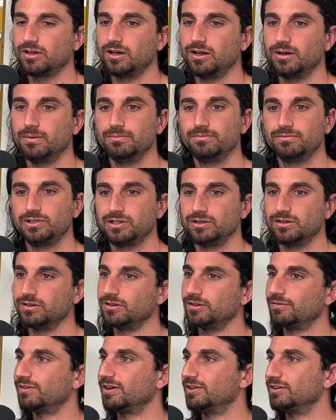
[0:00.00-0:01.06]
Um, you know,
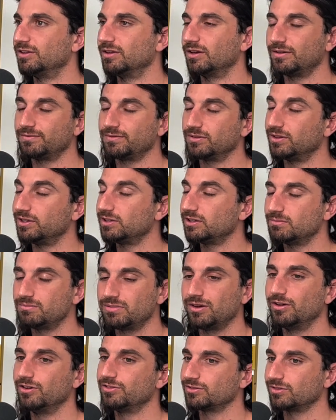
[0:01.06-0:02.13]
if I did off a LinkedIn
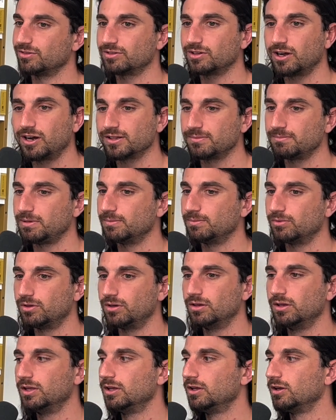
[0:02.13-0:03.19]
post or talking to
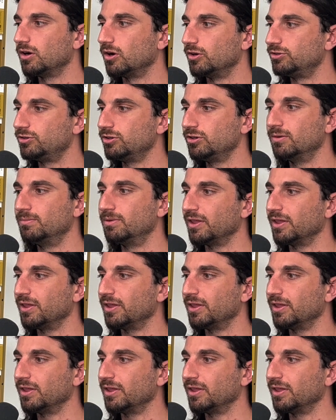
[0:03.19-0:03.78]
people or two,